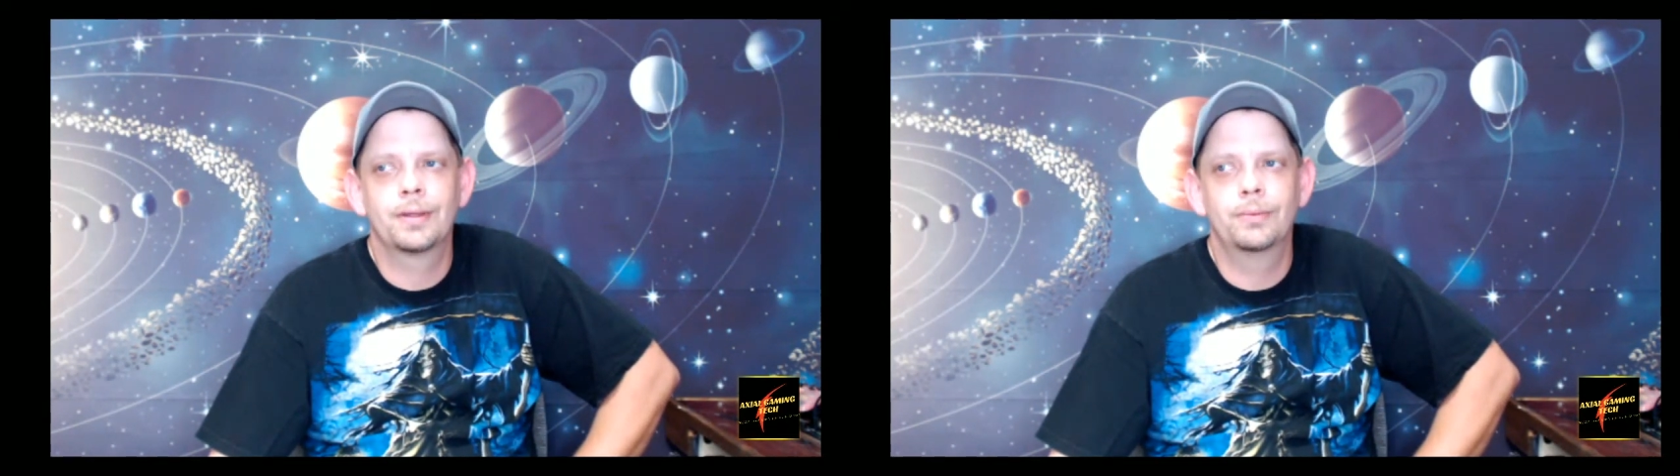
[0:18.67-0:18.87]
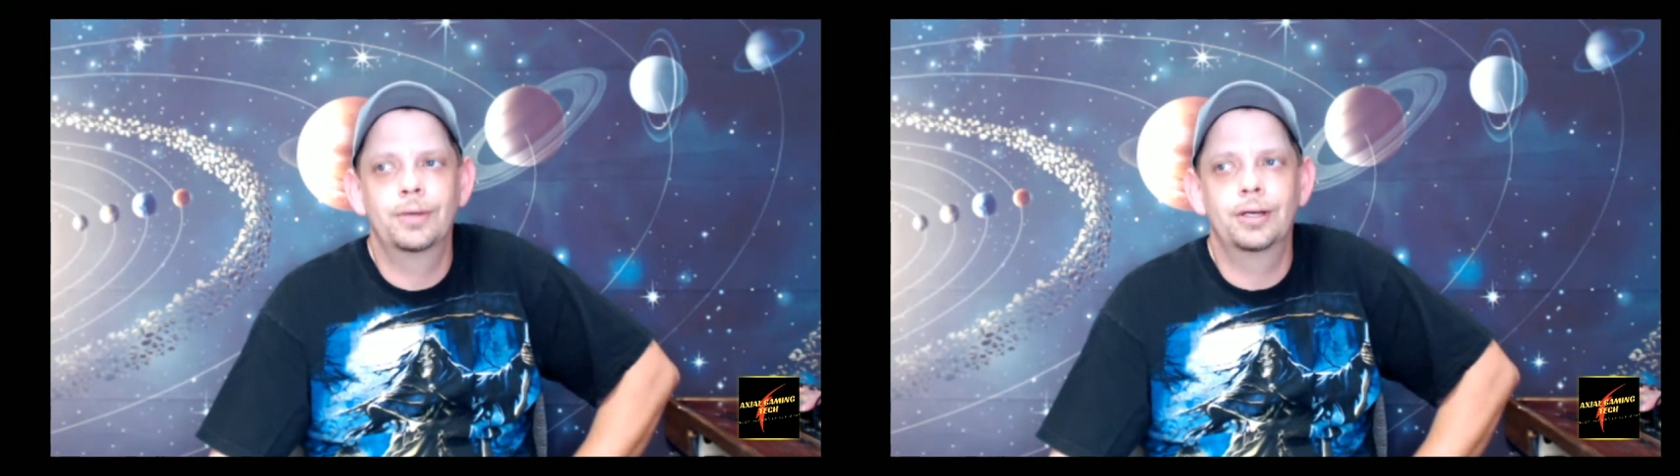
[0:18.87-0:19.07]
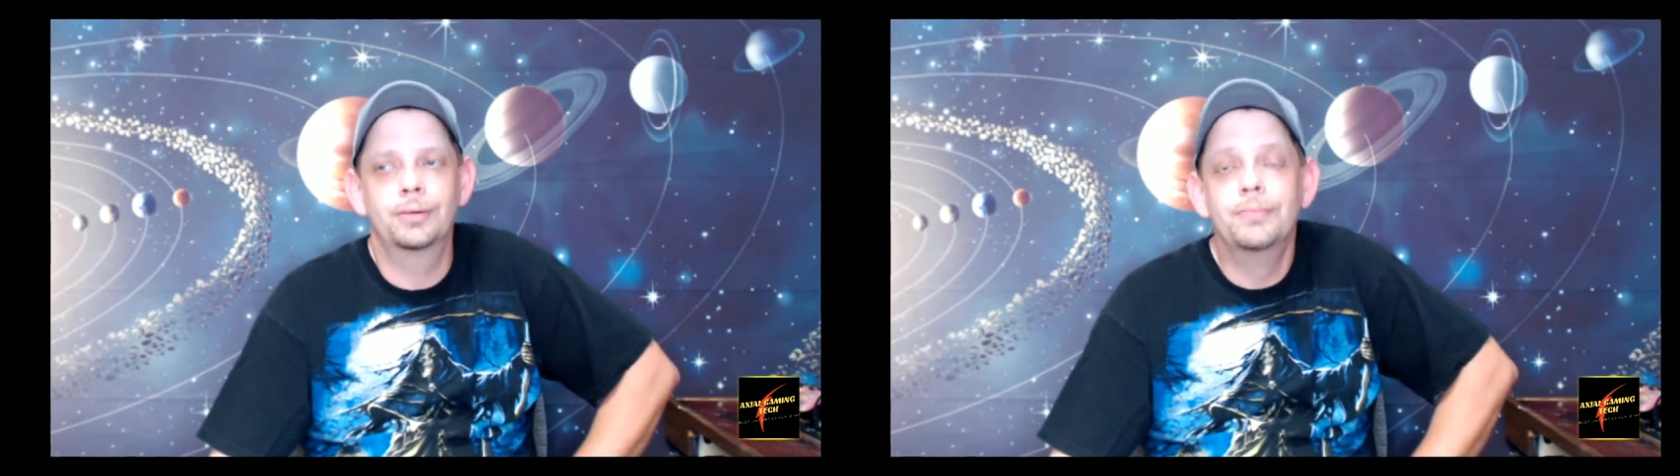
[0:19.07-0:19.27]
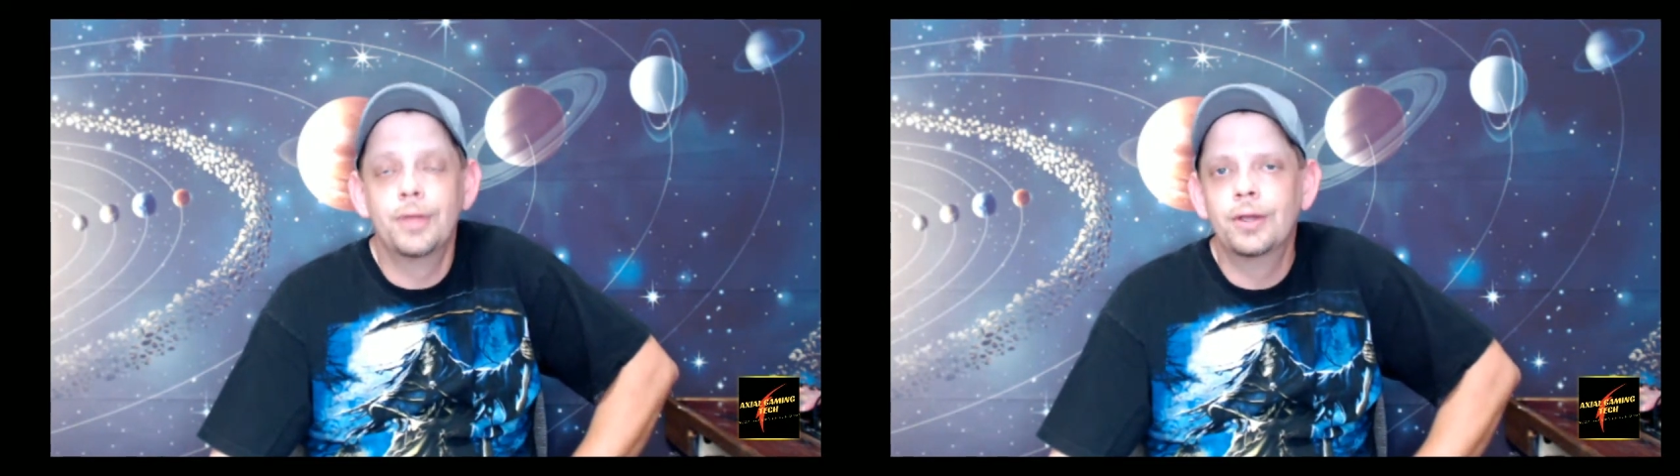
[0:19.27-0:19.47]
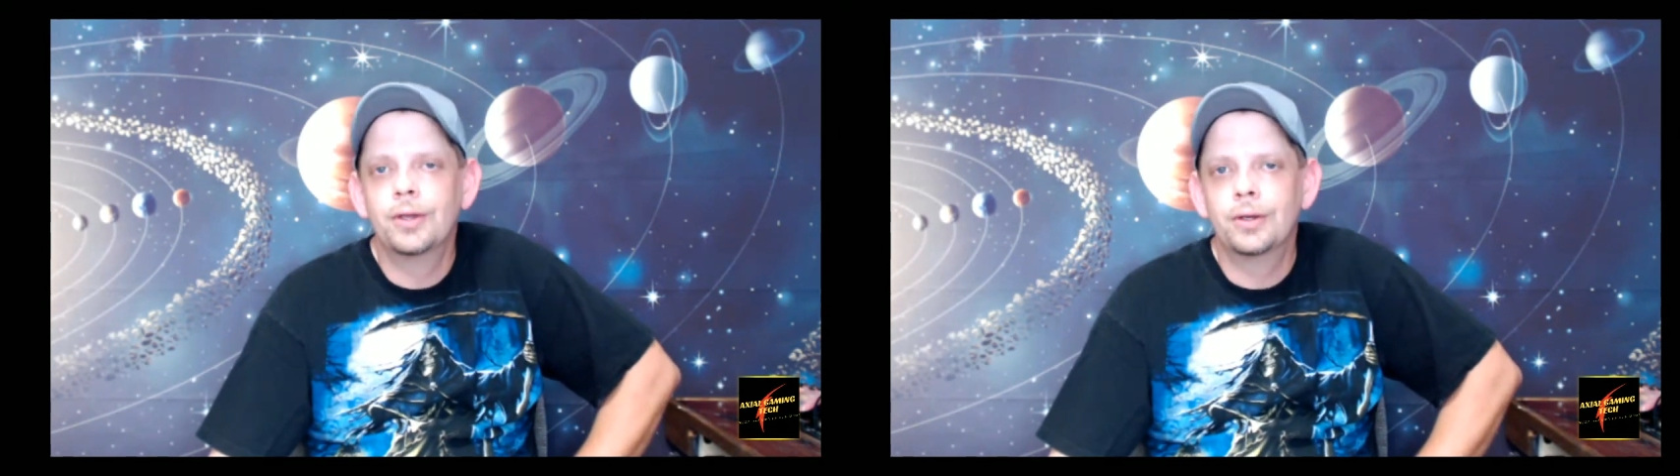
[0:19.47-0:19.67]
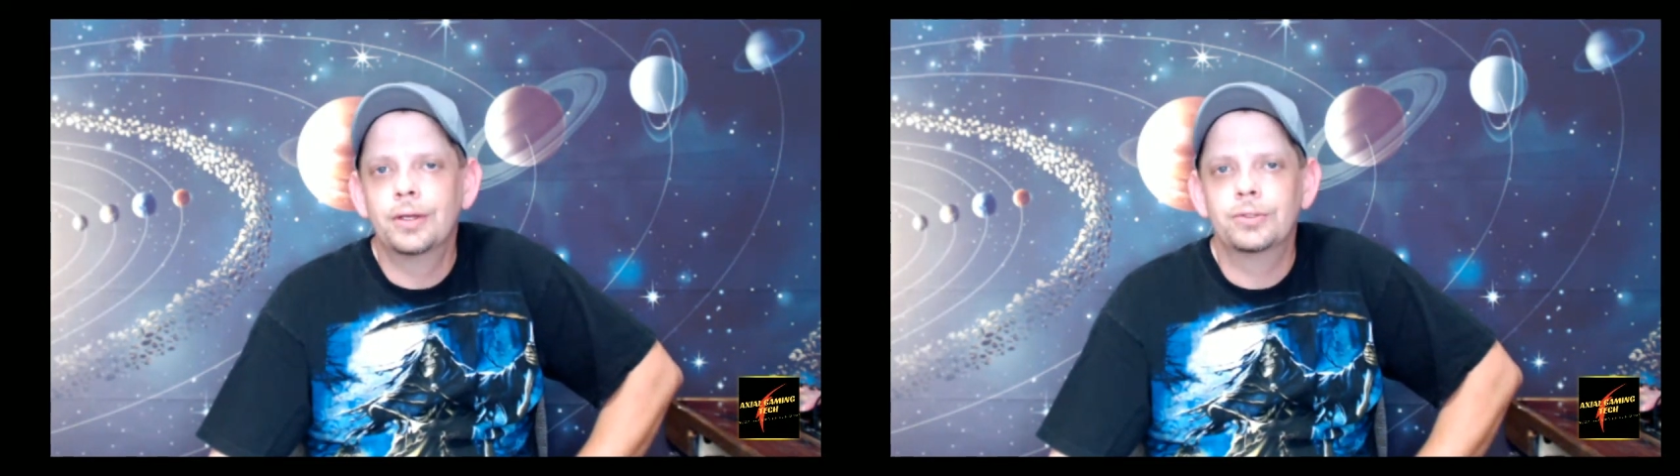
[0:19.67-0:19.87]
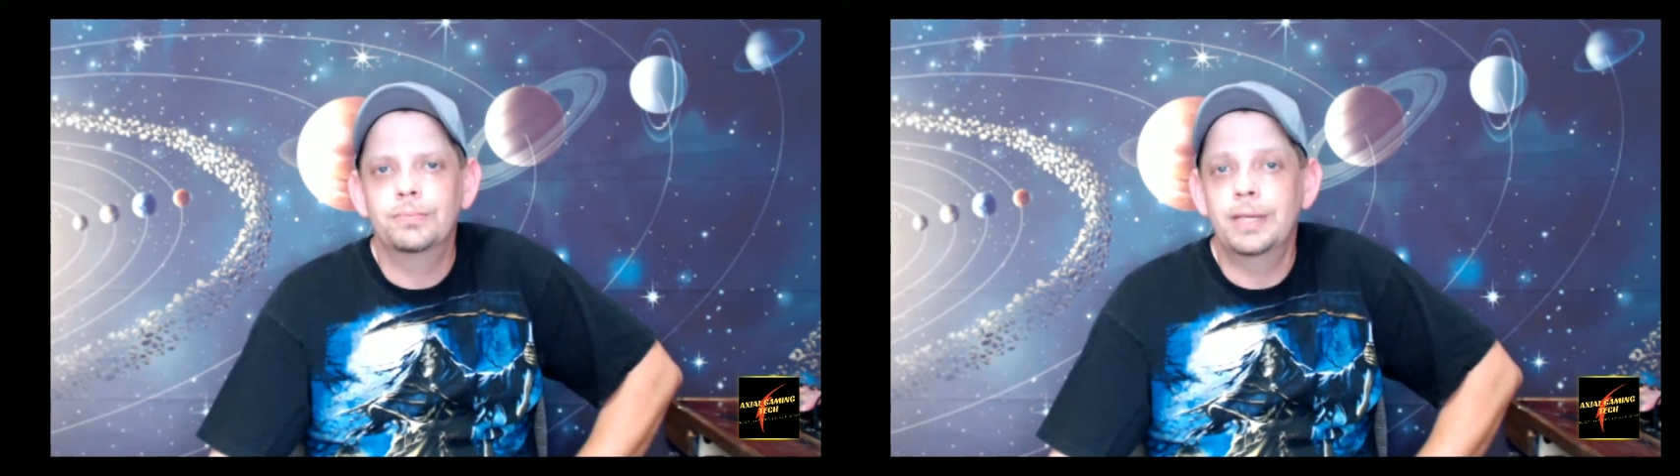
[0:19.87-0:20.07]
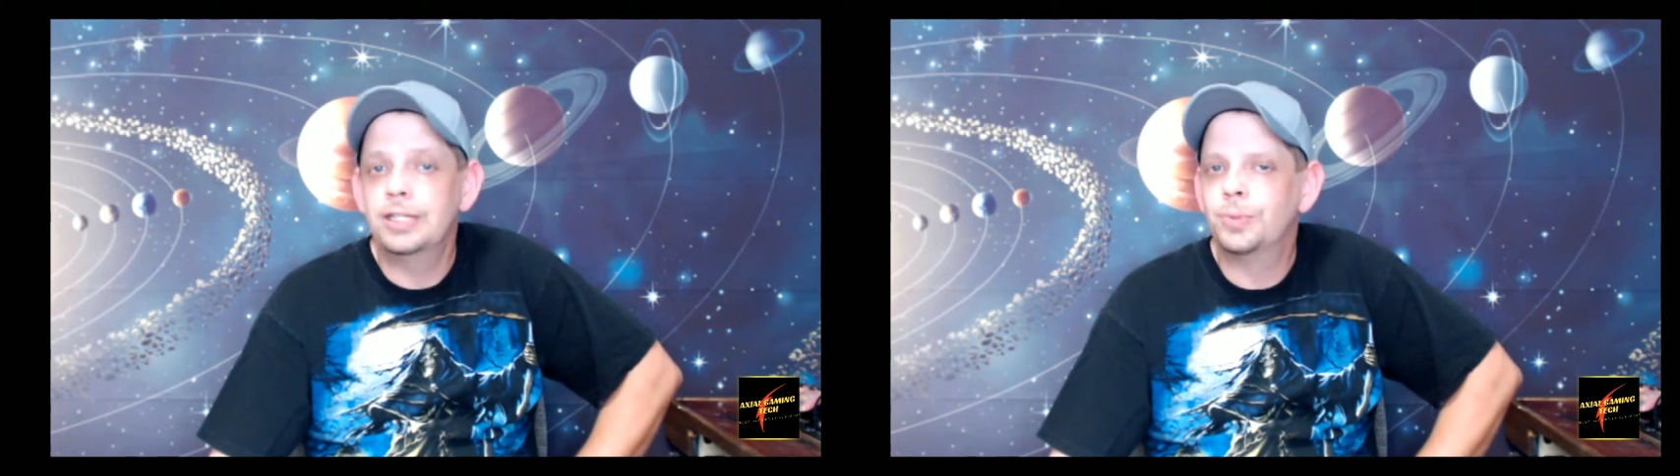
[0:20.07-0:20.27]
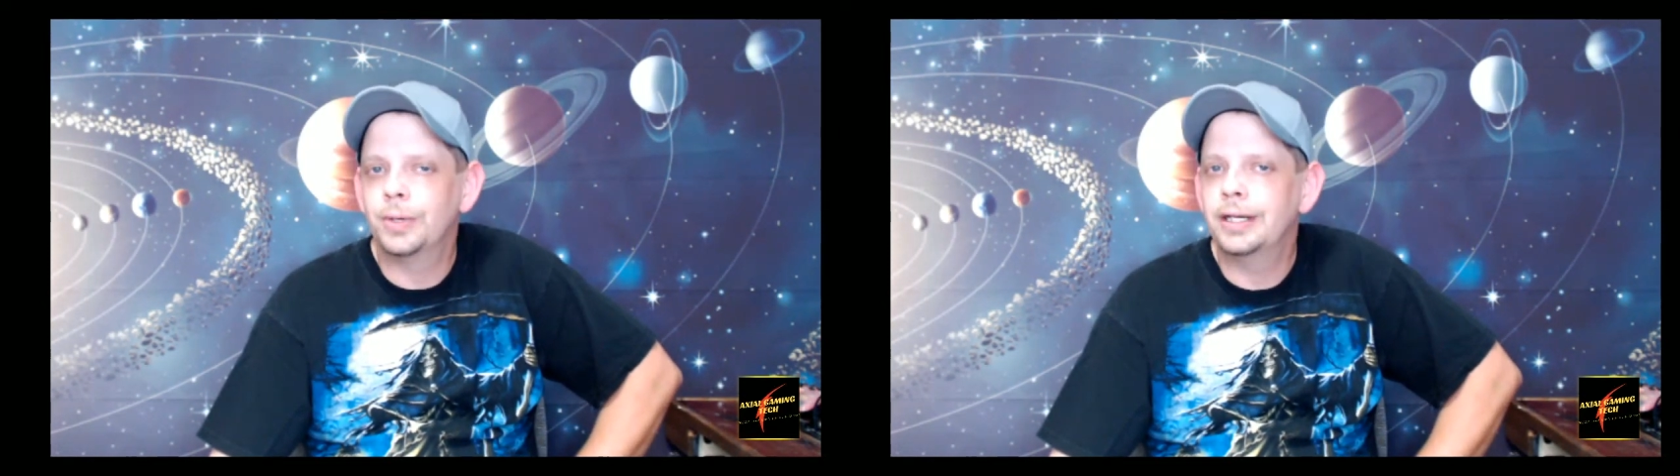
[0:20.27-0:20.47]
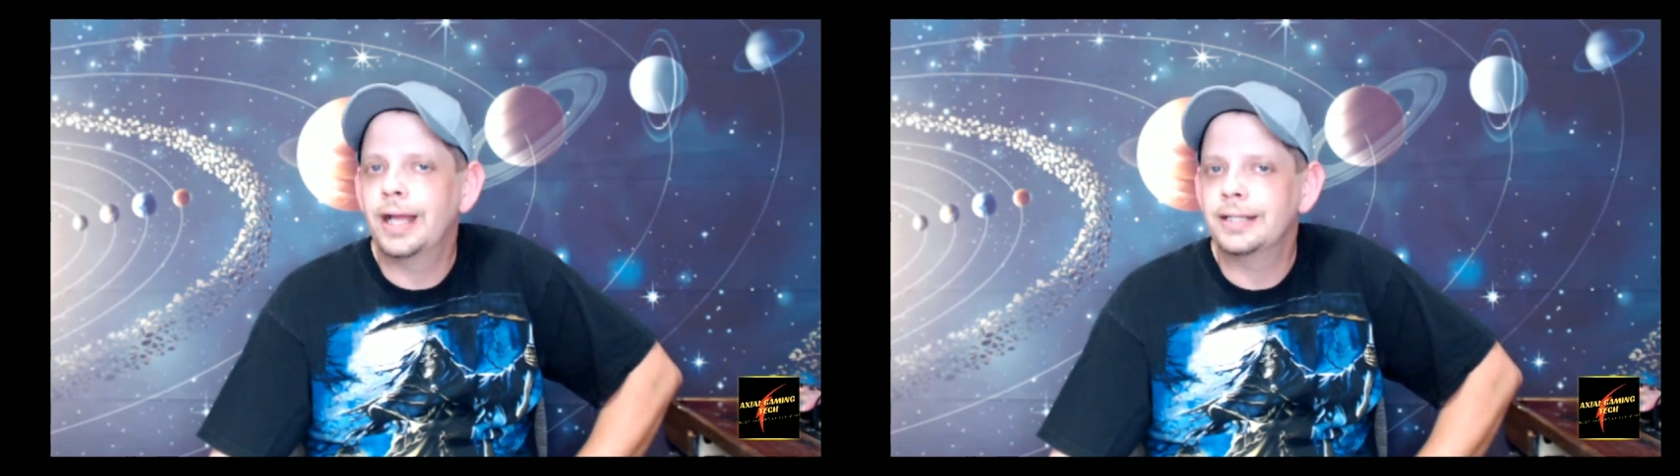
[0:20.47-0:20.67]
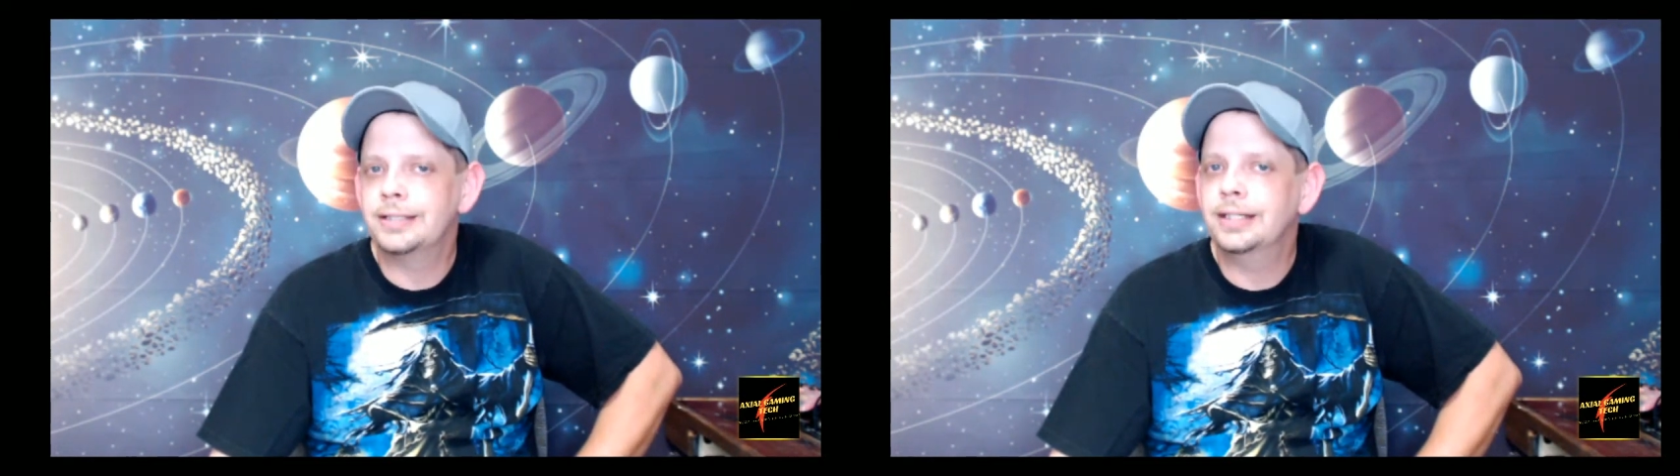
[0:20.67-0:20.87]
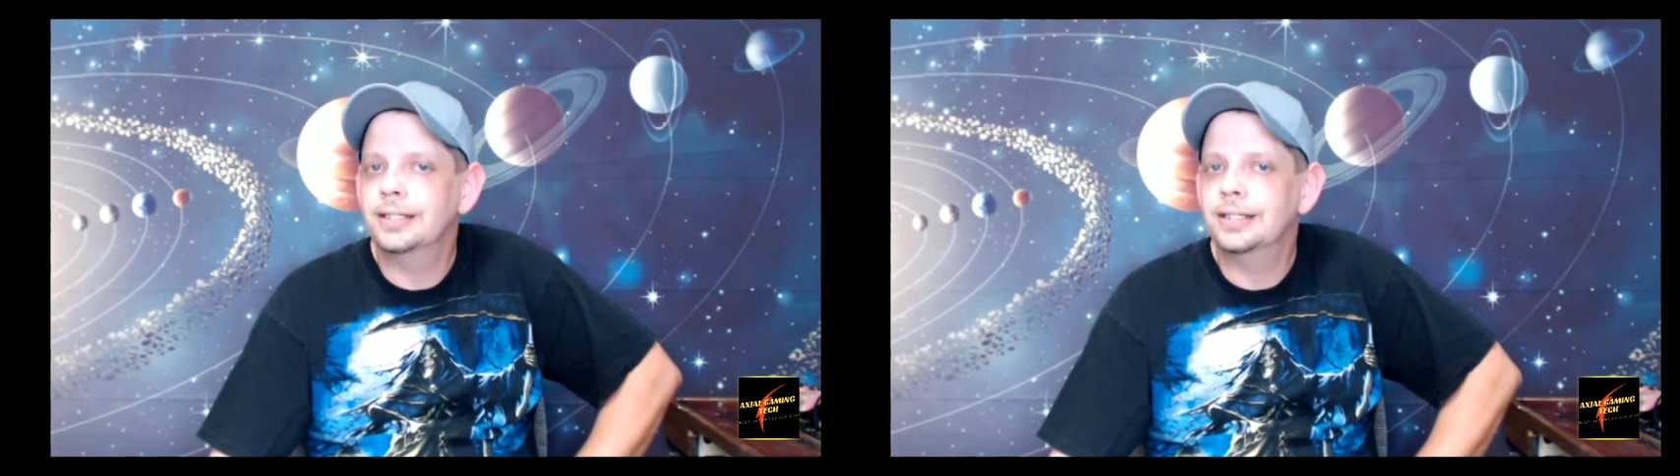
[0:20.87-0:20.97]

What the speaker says: Well, mid-2019